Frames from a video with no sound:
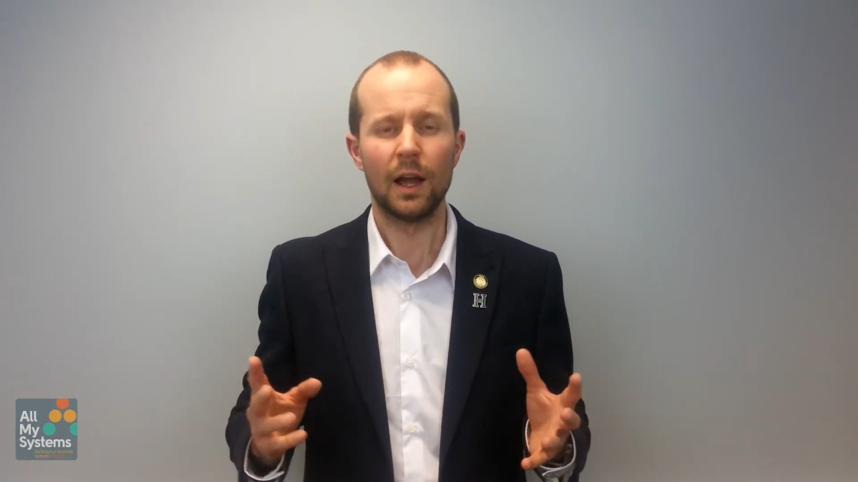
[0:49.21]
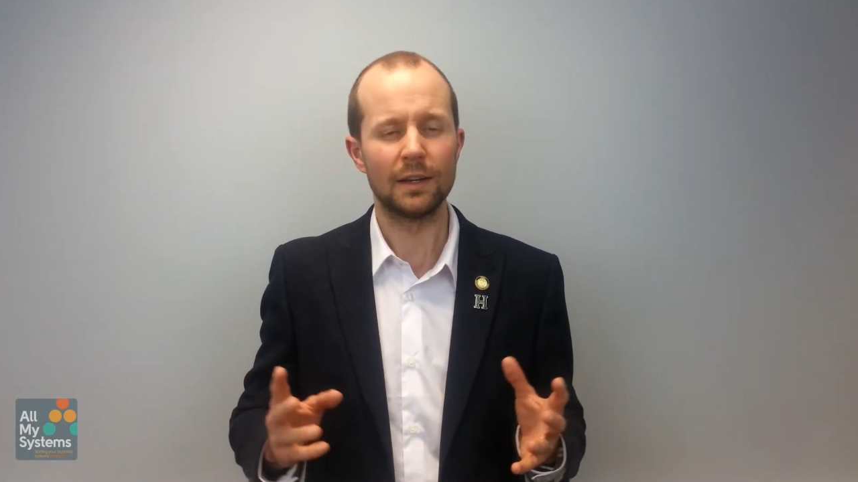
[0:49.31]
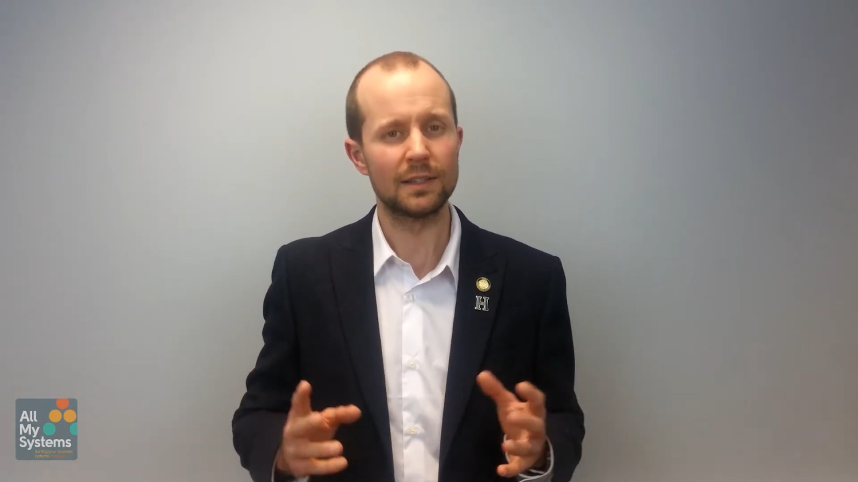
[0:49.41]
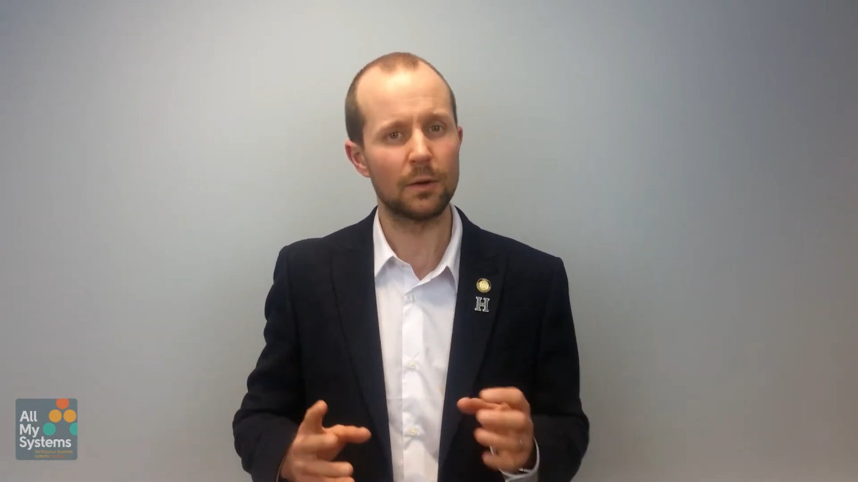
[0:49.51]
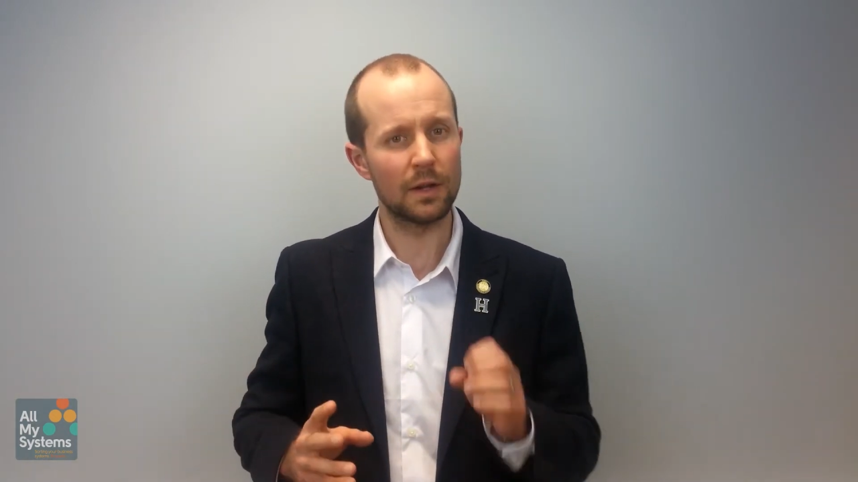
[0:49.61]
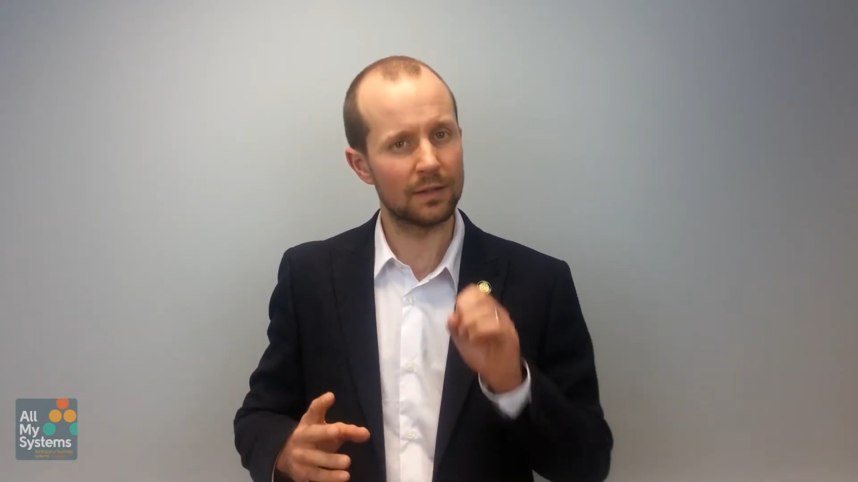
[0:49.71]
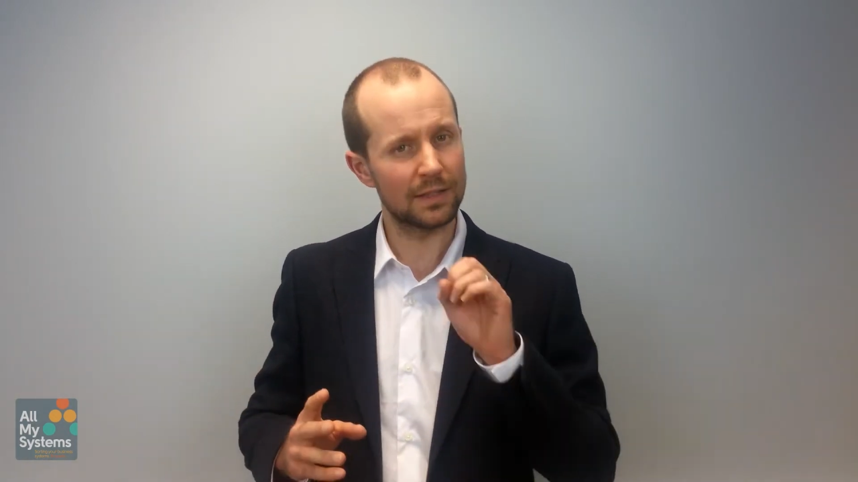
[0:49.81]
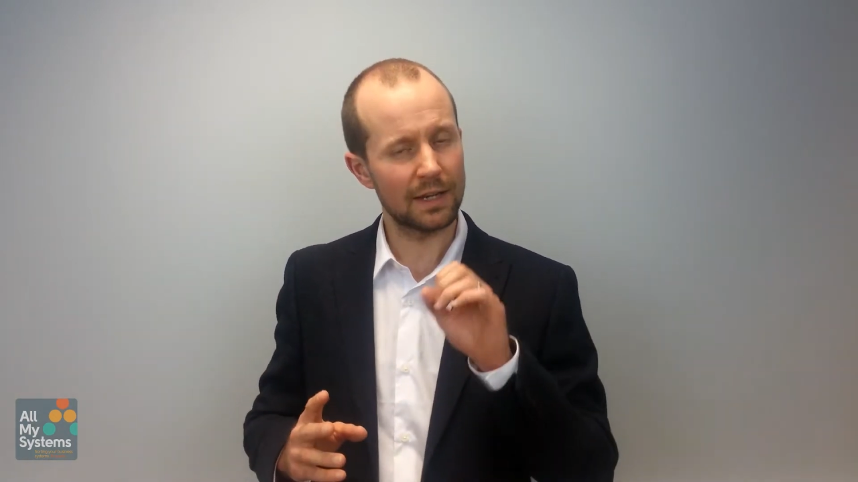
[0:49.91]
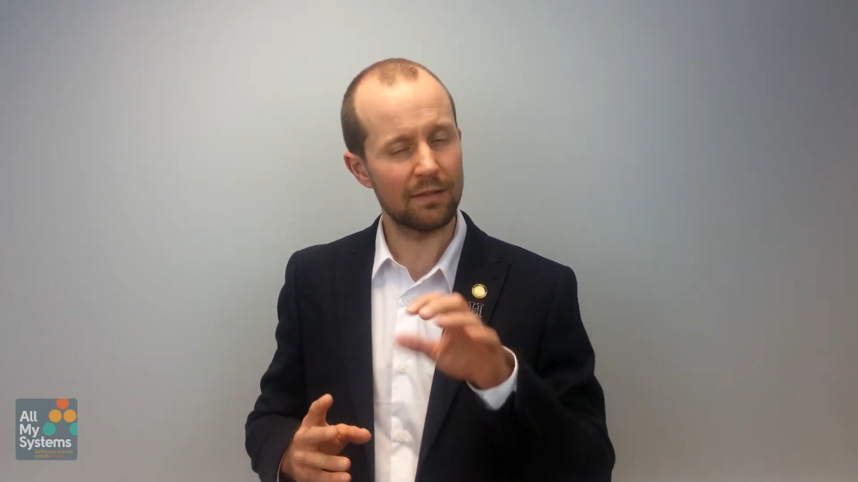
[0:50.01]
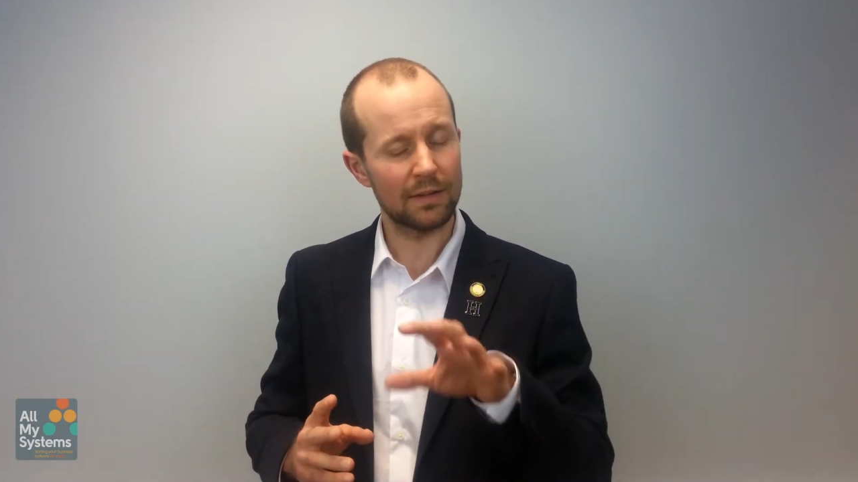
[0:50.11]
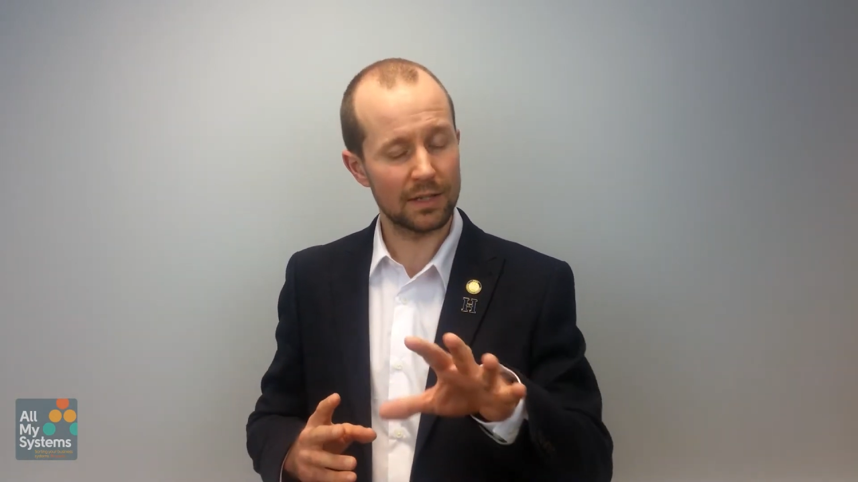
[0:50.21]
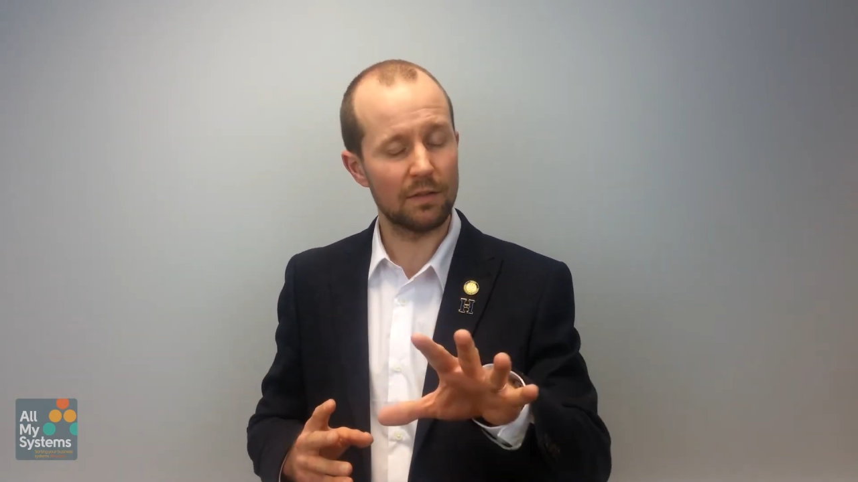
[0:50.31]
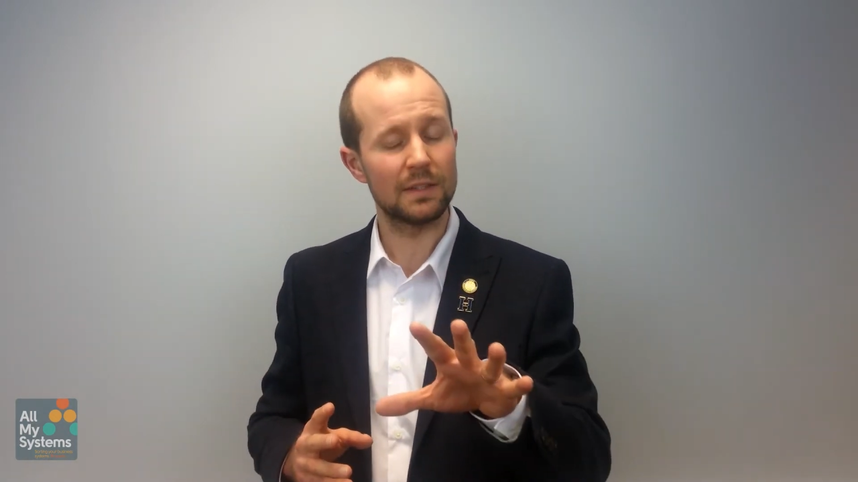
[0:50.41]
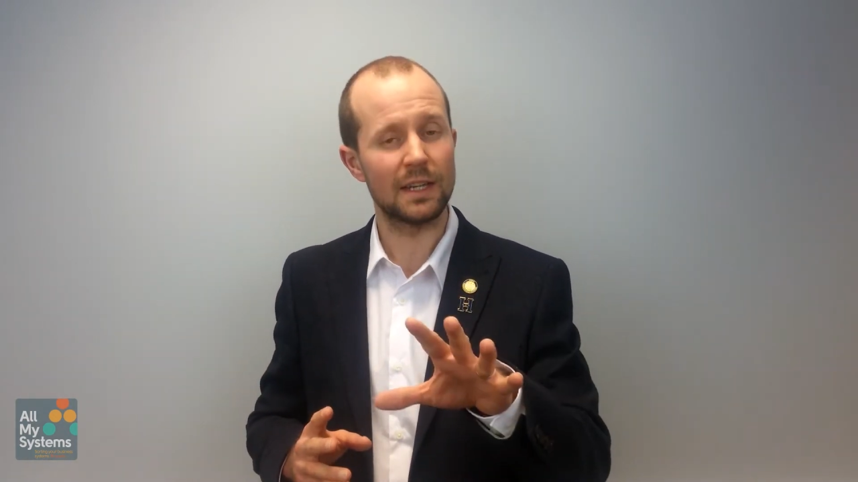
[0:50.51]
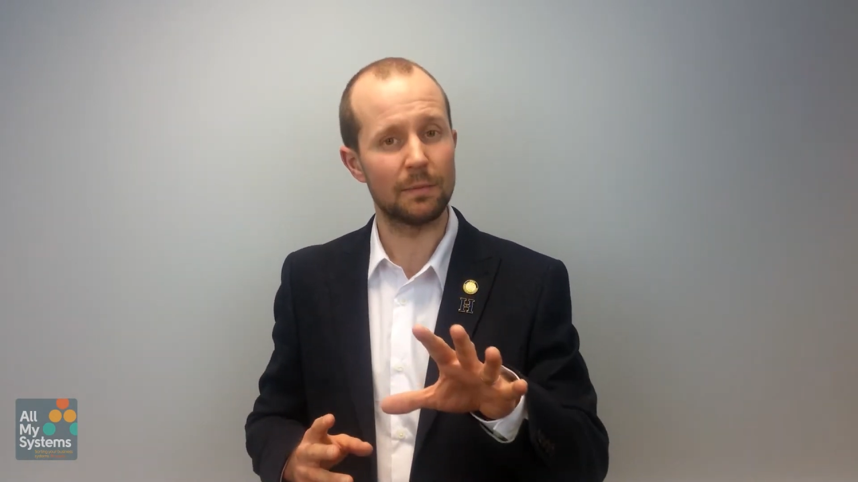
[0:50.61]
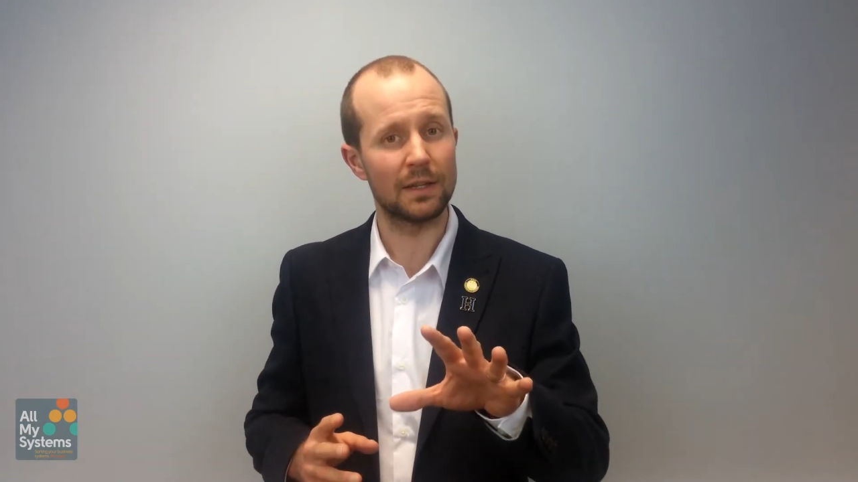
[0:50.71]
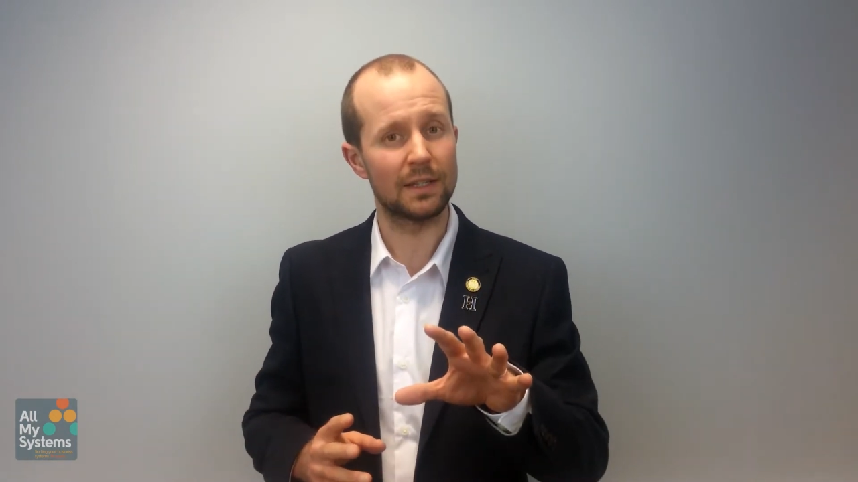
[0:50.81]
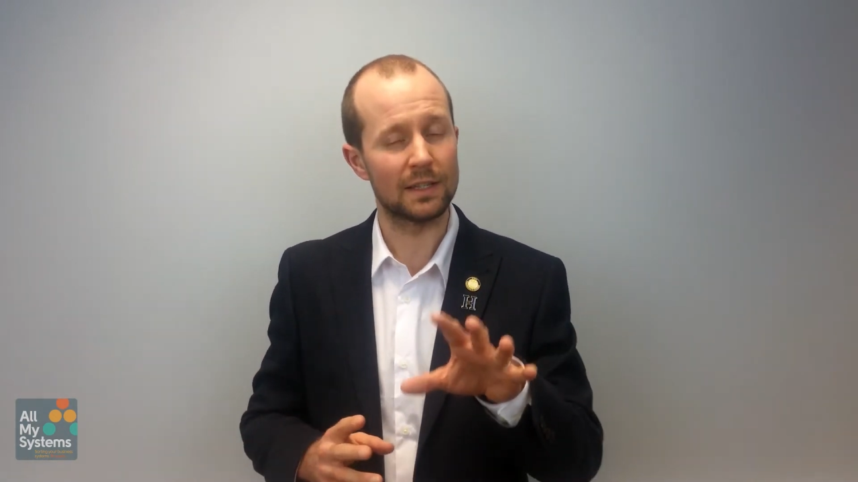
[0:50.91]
And so your service team needs to